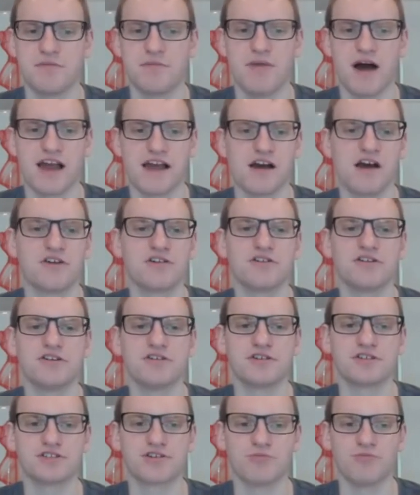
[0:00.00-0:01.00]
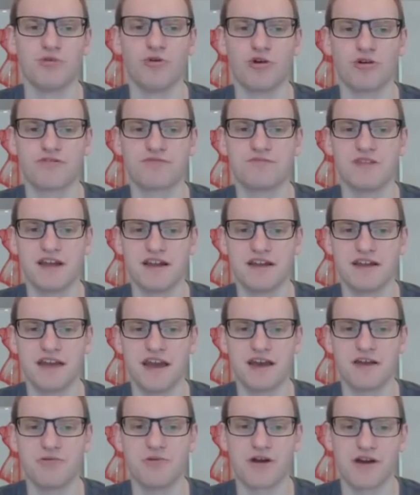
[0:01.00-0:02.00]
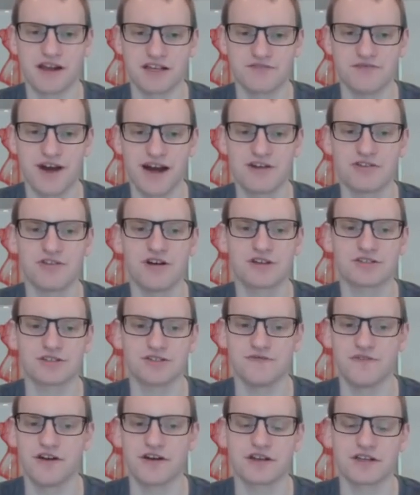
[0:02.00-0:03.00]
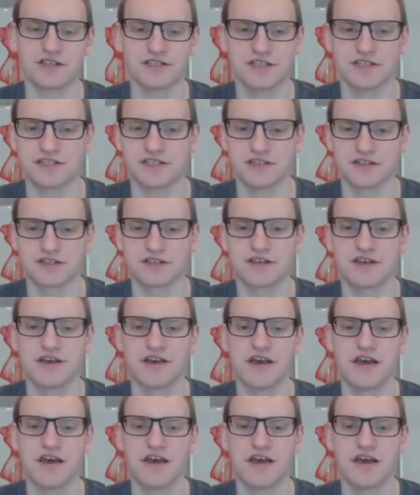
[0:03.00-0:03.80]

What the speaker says: by 100 units or more from day to day, whereas Viral Launch is very consistent.